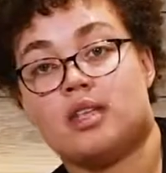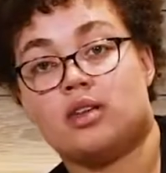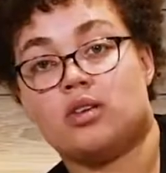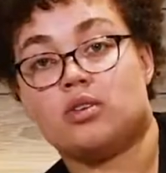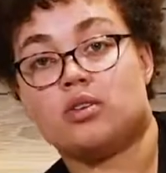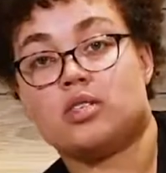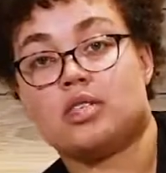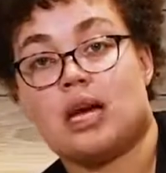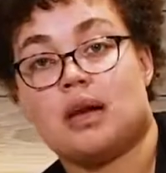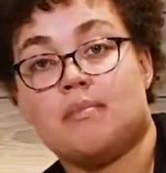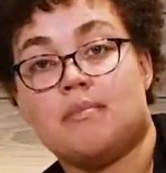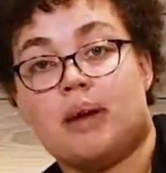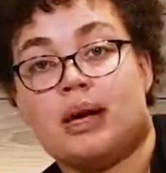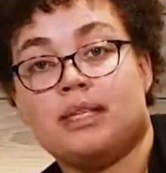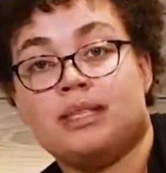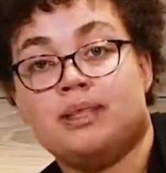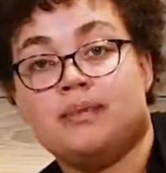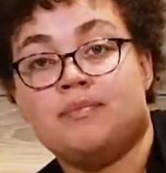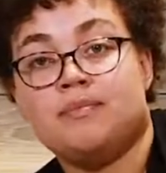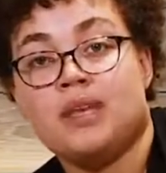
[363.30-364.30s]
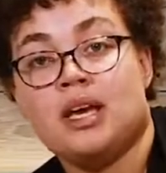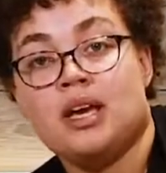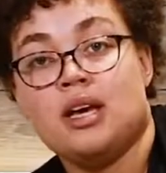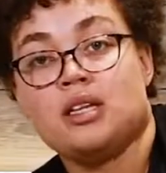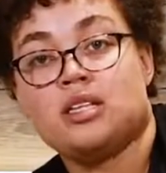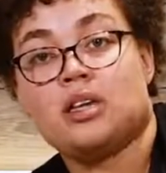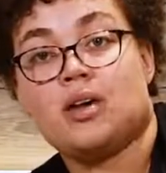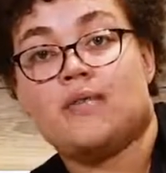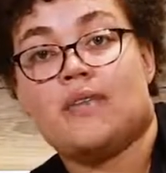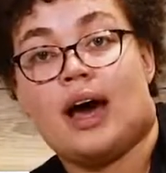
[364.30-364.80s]
the little sun button.
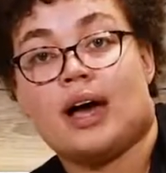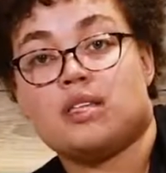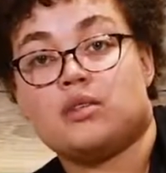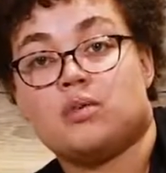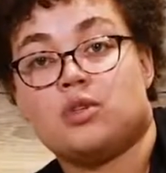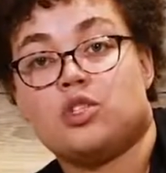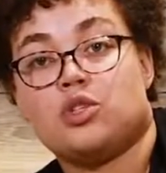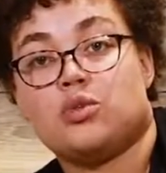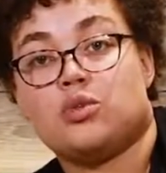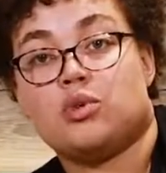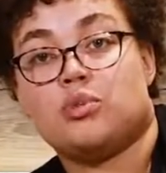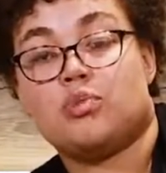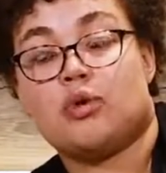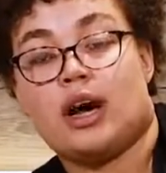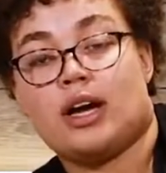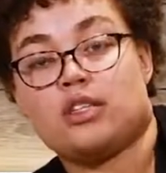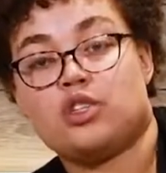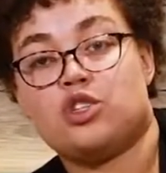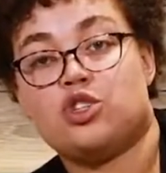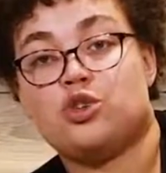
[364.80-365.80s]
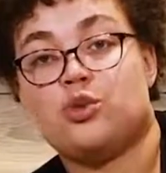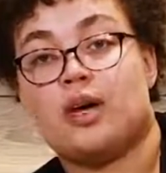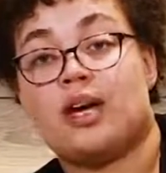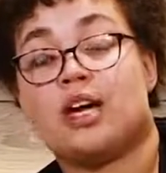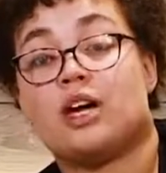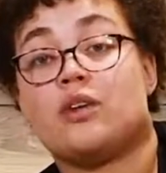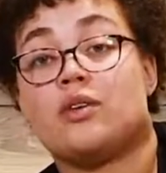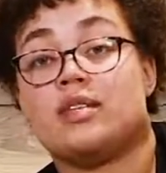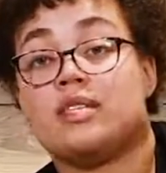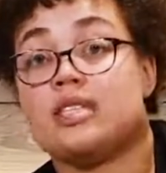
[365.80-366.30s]
So that's what you would press to
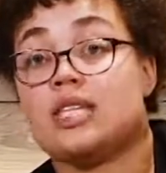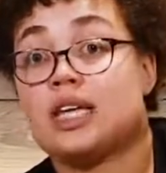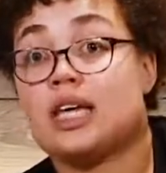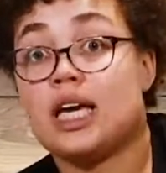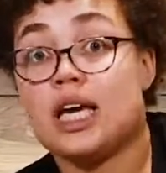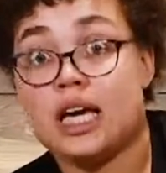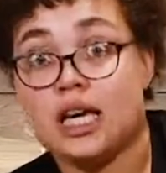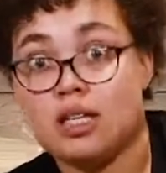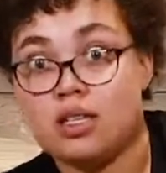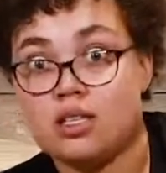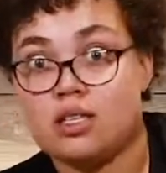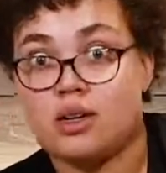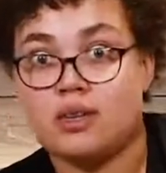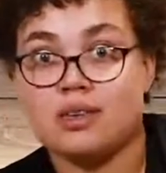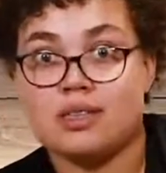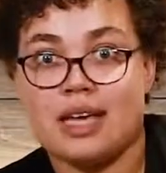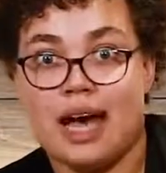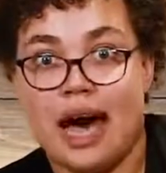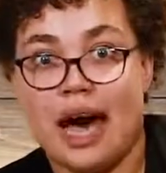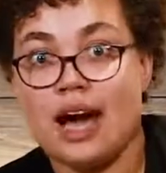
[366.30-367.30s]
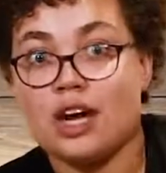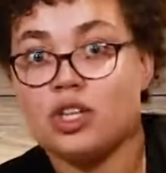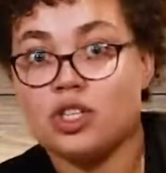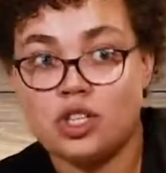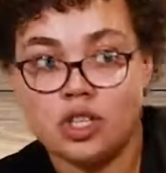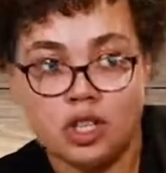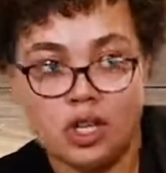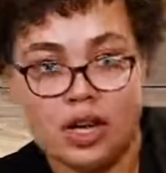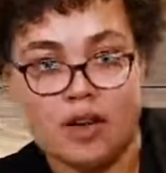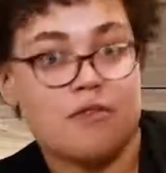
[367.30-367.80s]
increase the heat. So there's
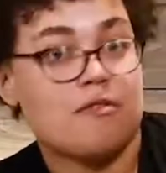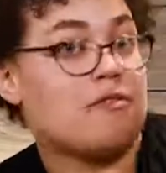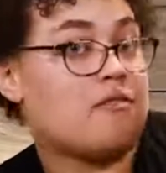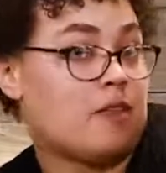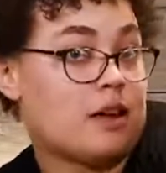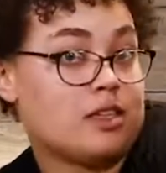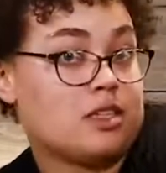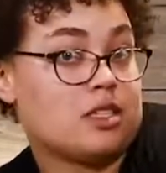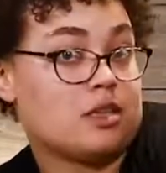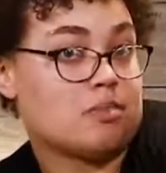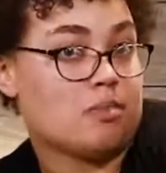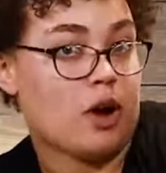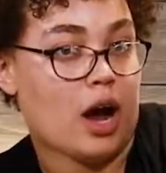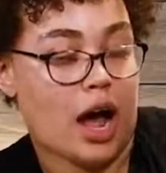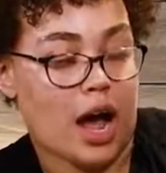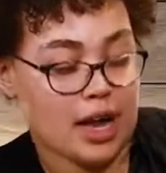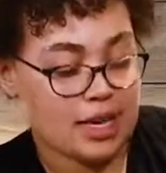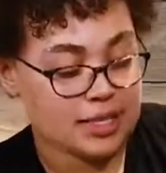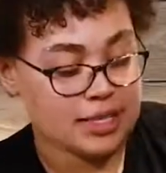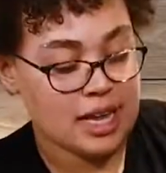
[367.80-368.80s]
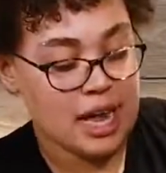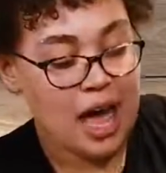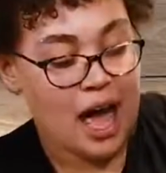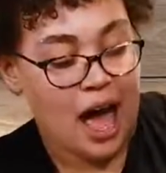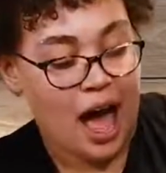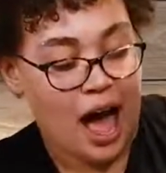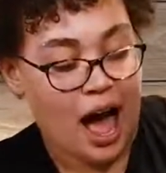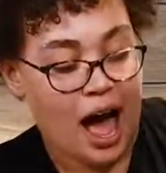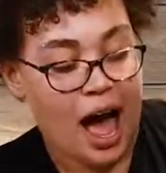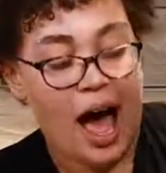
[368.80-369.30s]
actually, fun surprise,
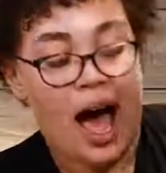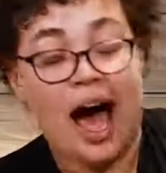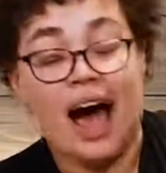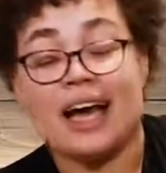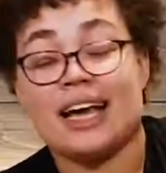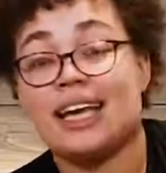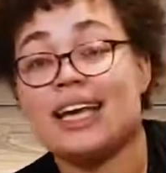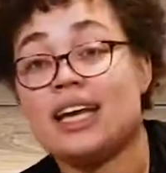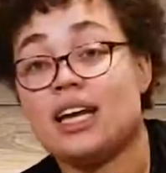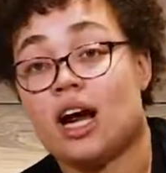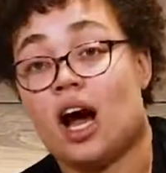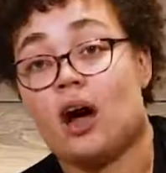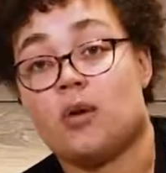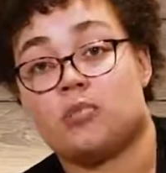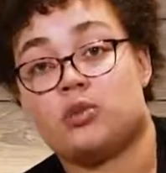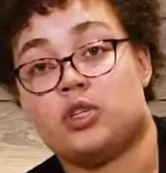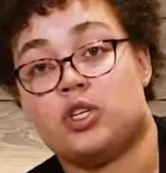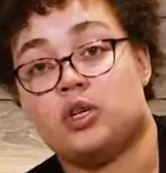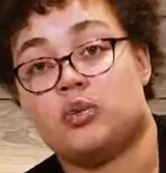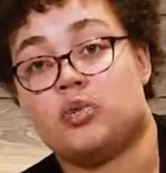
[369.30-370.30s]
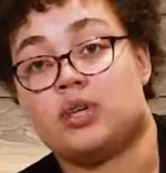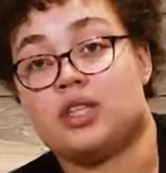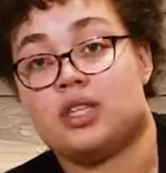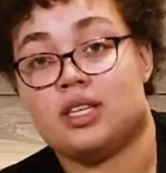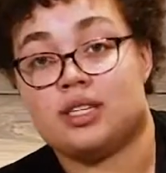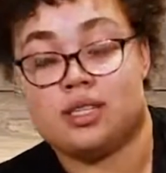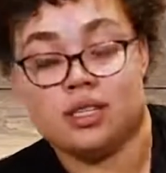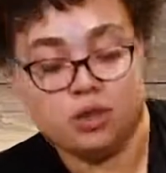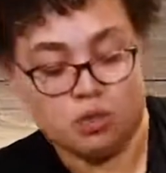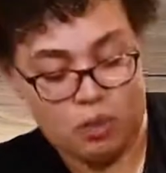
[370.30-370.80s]
a heat option with
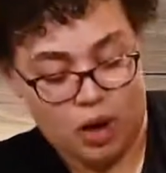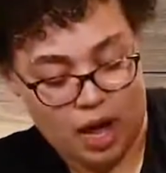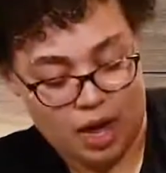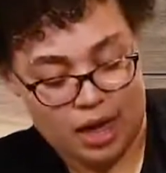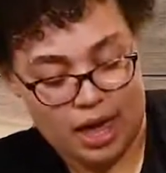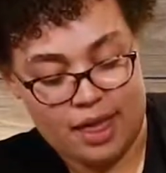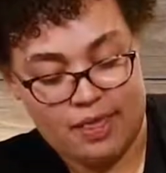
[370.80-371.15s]
this as well.